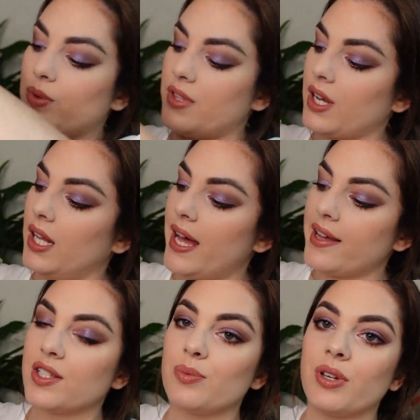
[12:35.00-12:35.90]
with a
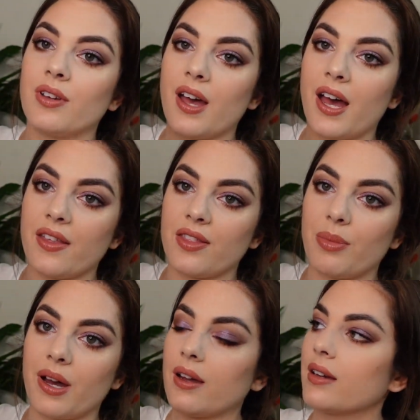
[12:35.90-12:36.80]
clasp at the
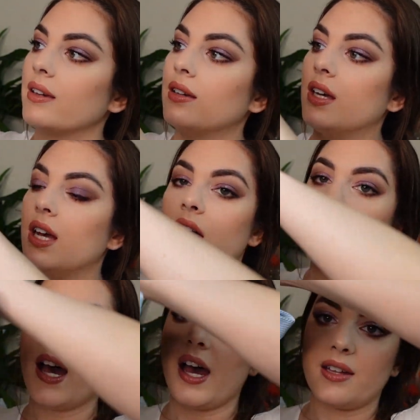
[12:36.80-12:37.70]
back
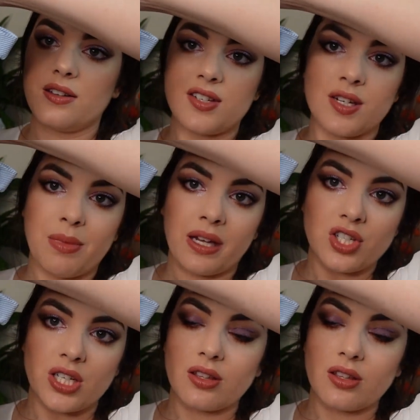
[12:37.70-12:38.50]
and a matching